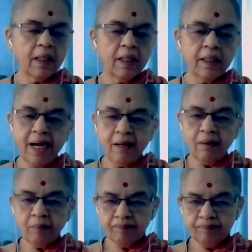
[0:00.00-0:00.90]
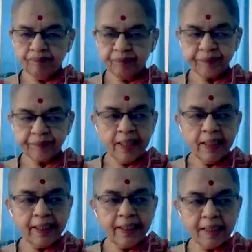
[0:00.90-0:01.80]
Now,
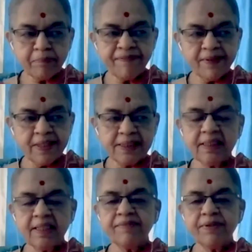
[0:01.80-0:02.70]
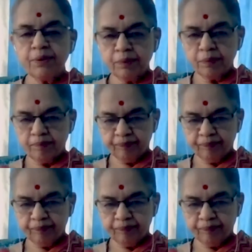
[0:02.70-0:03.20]
let me first give you